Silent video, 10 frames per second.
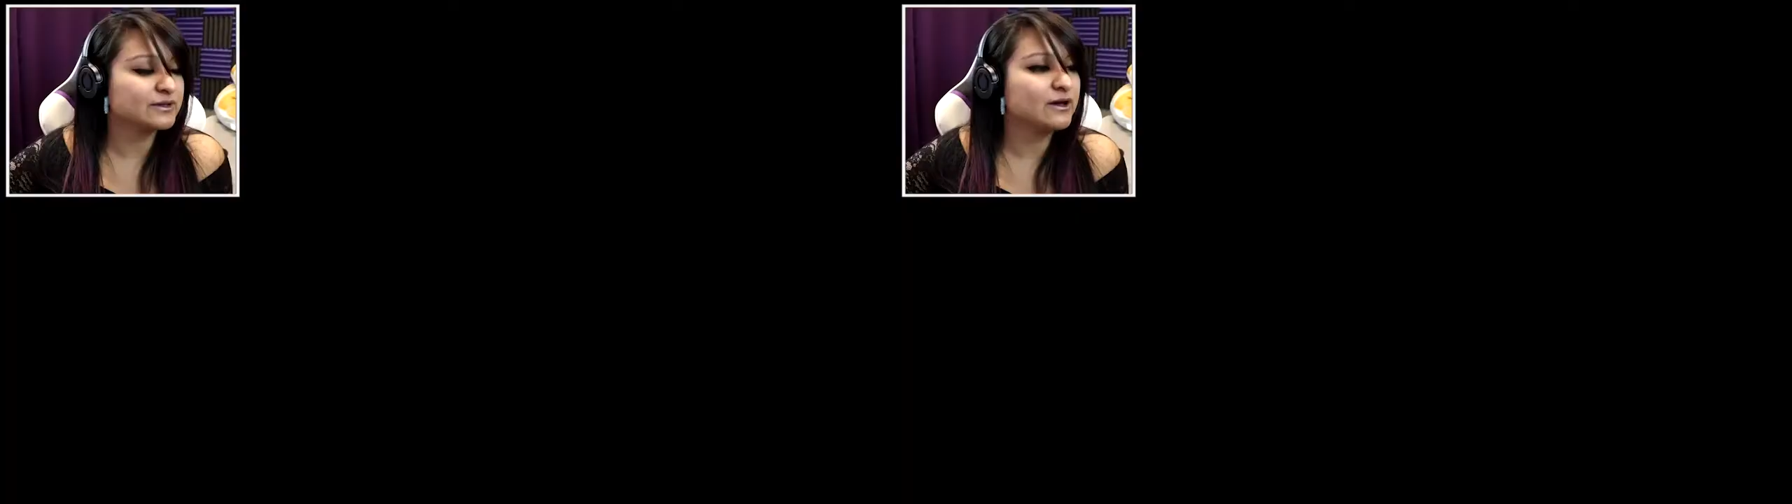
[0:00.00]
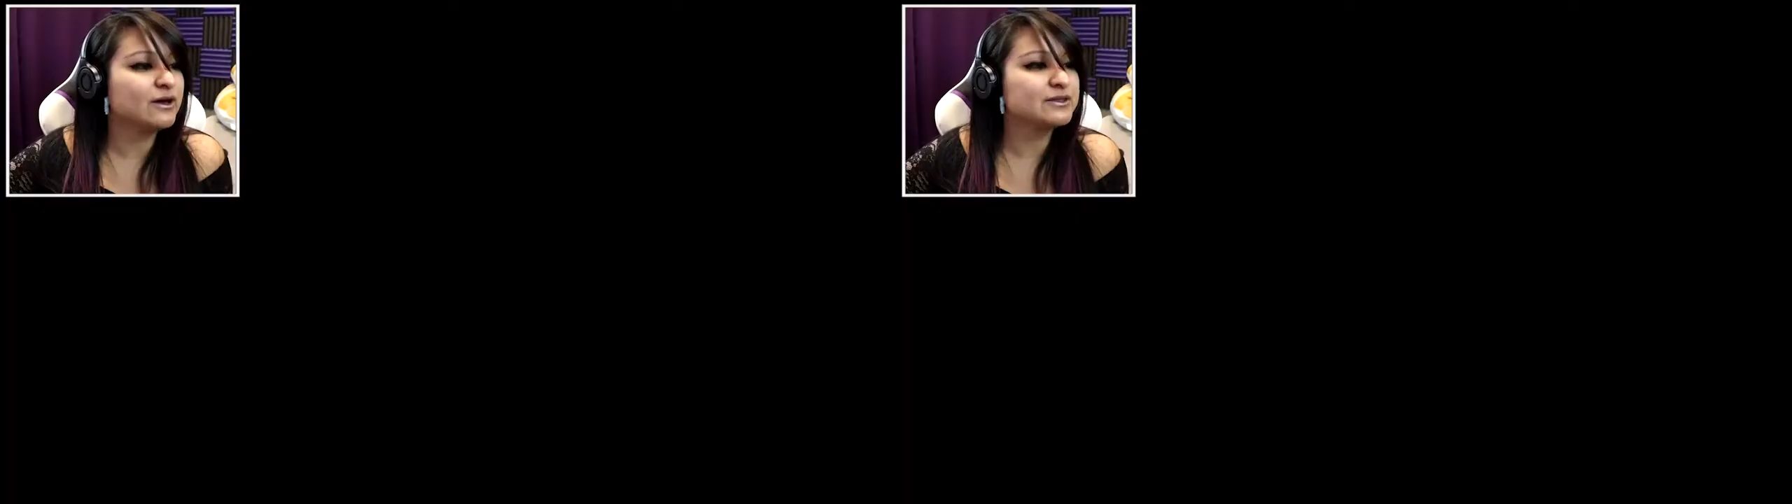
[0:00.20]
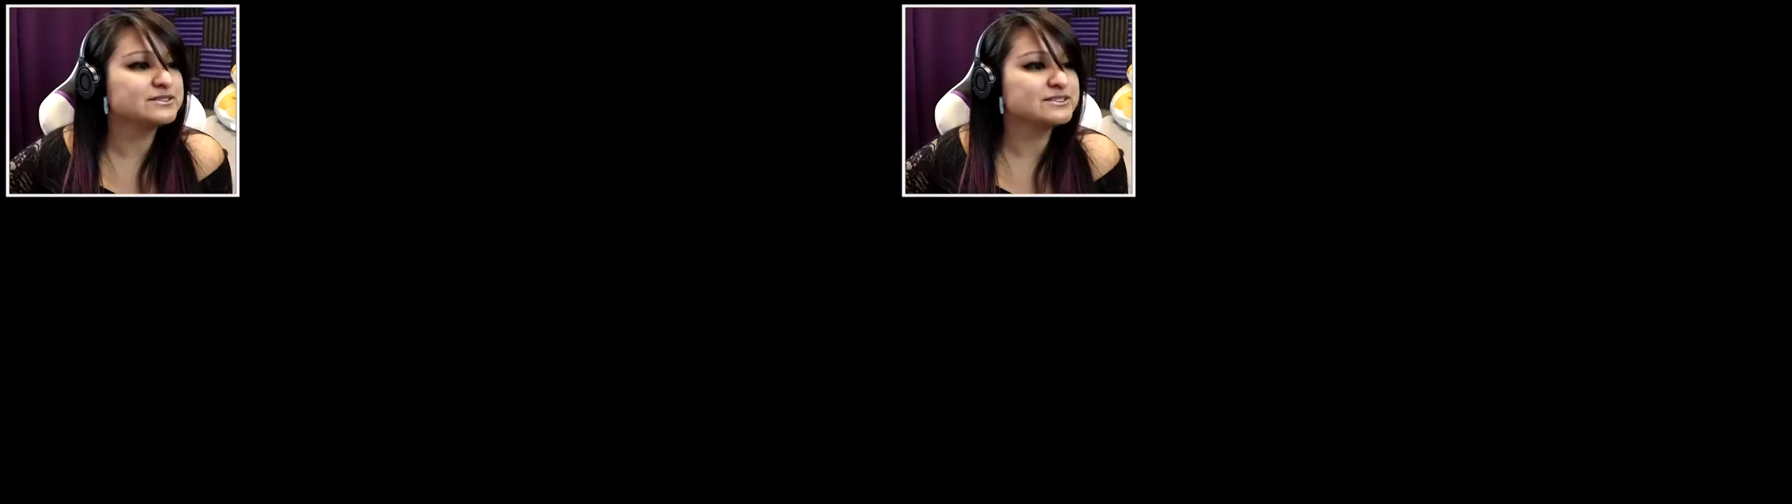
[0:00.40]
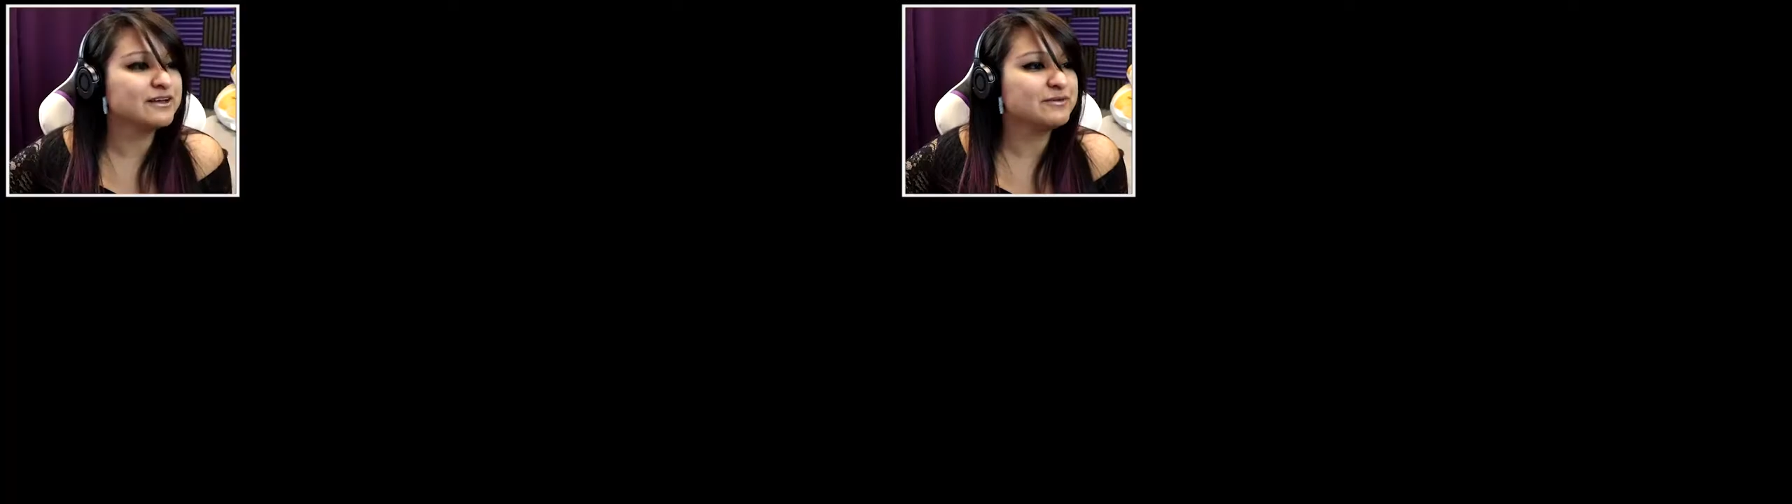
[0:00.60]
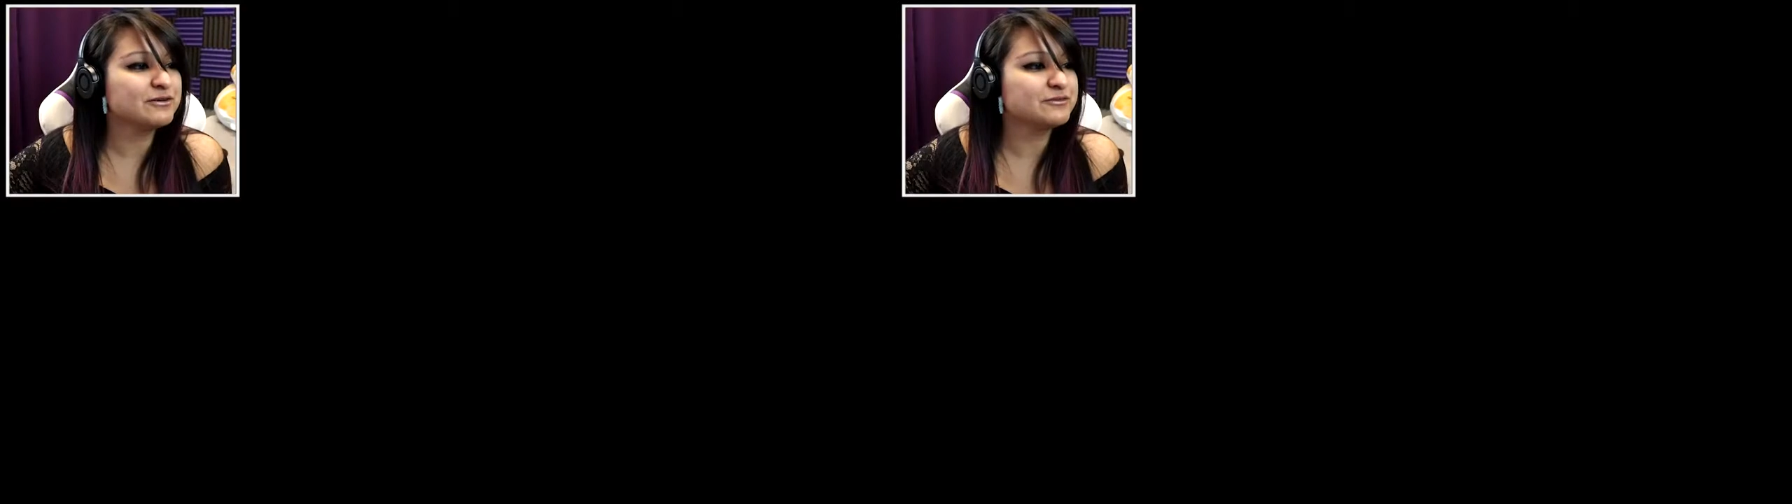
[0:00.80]
Oh, this is all
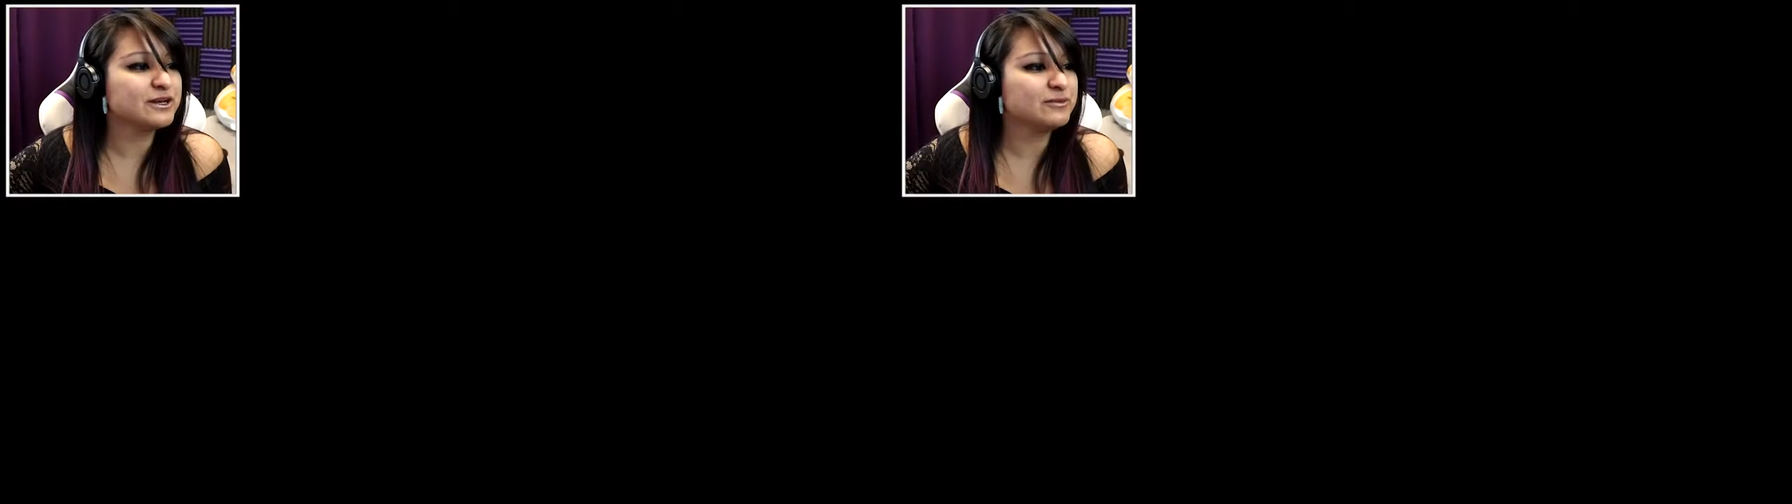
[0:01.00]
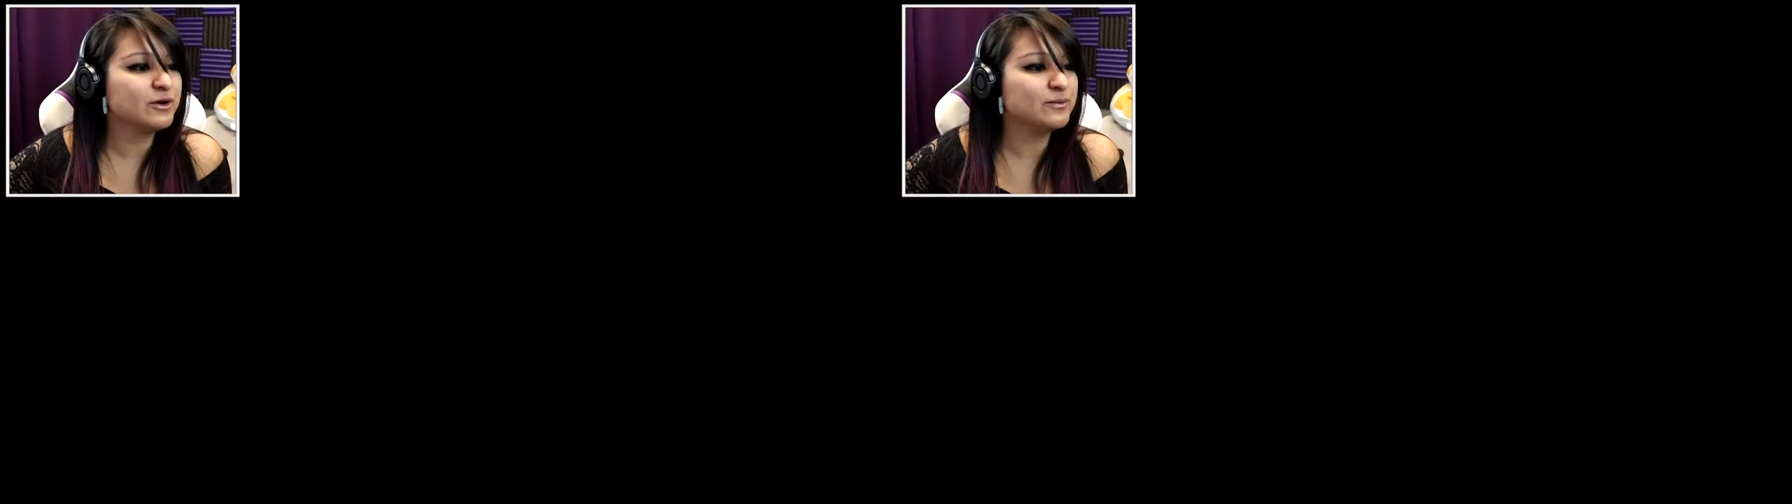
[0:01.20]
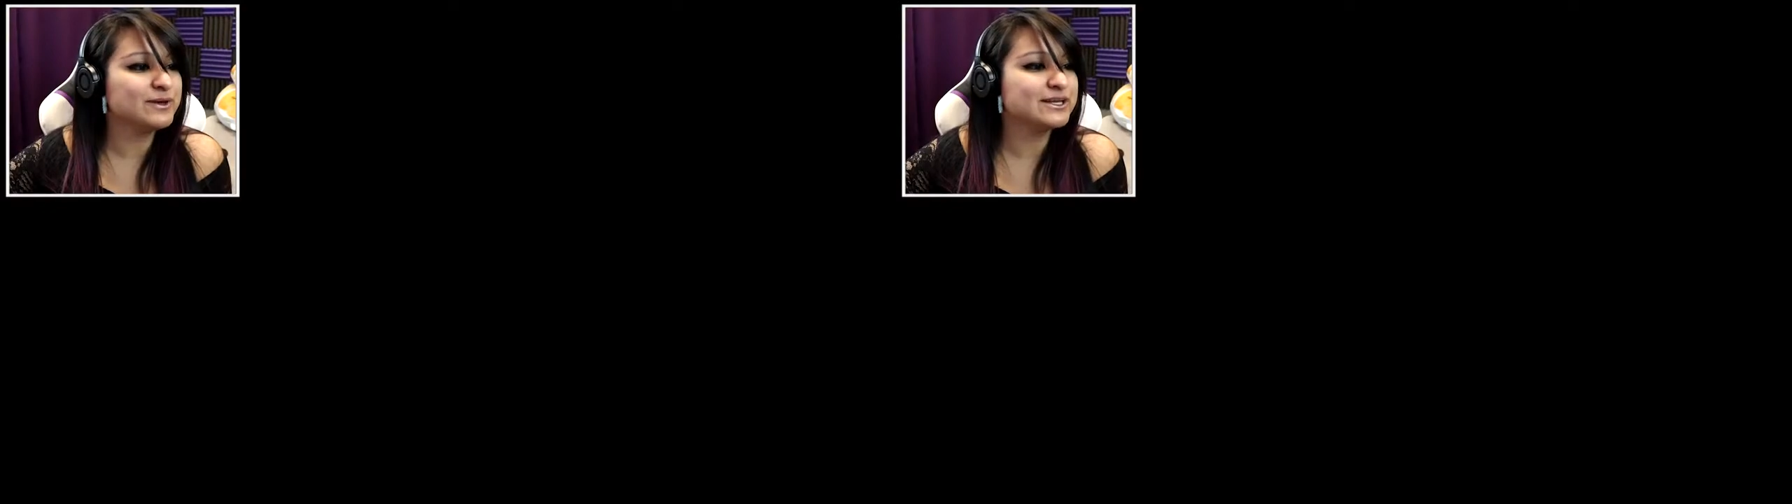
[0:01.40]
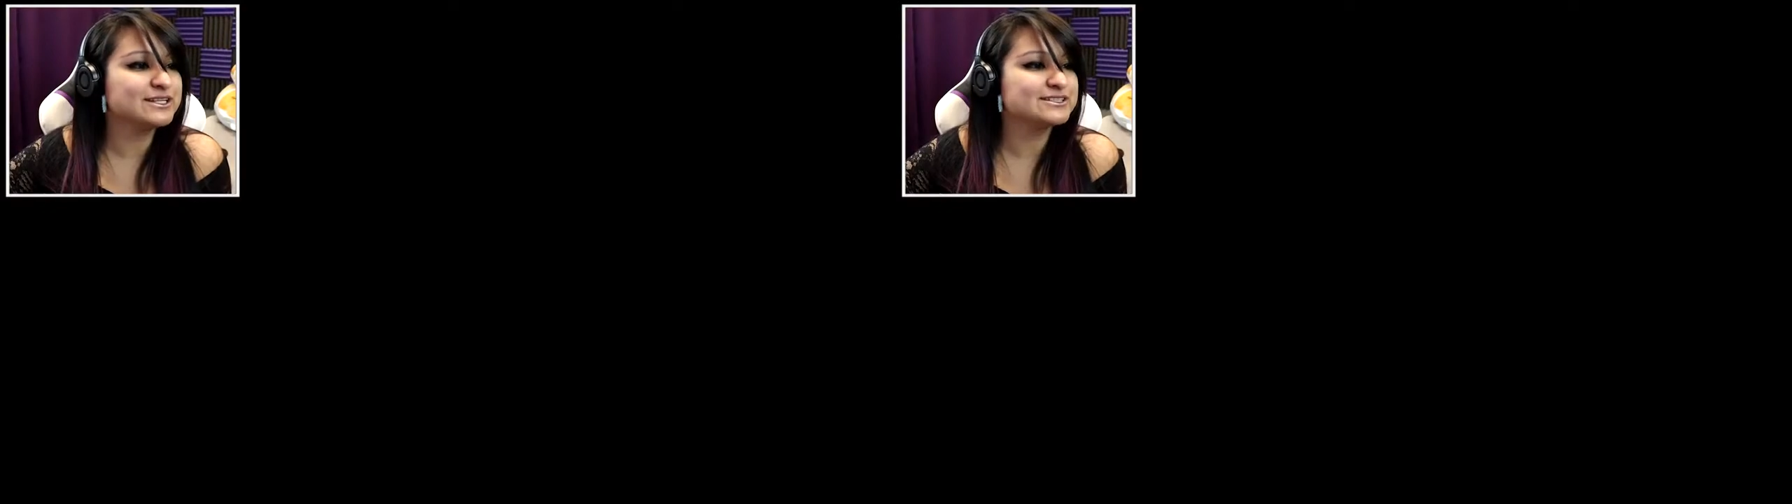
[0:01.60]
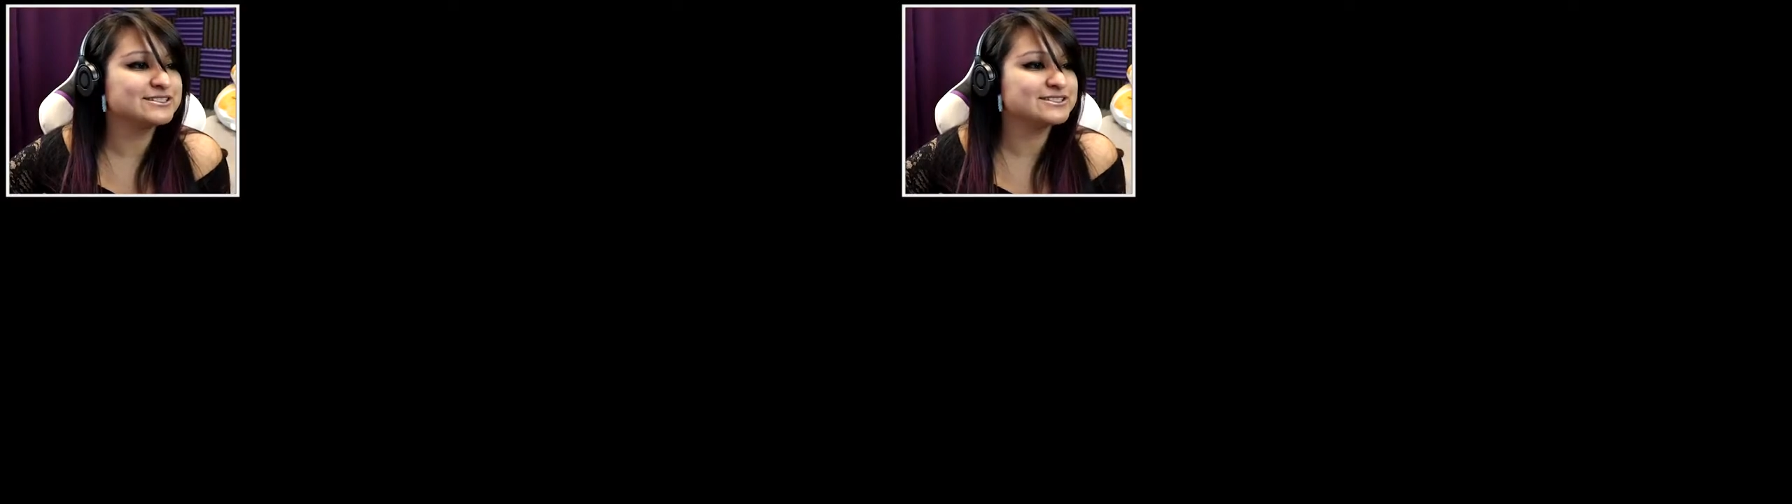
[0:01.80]
about funny
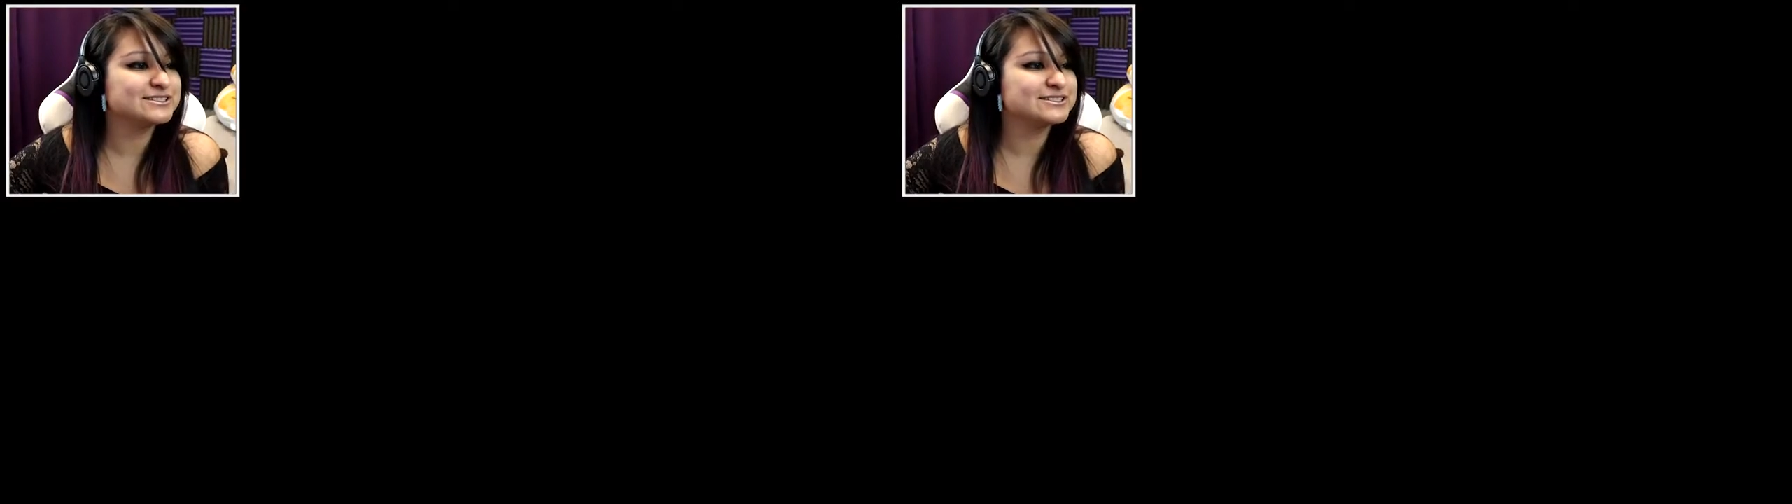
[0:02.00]
moments.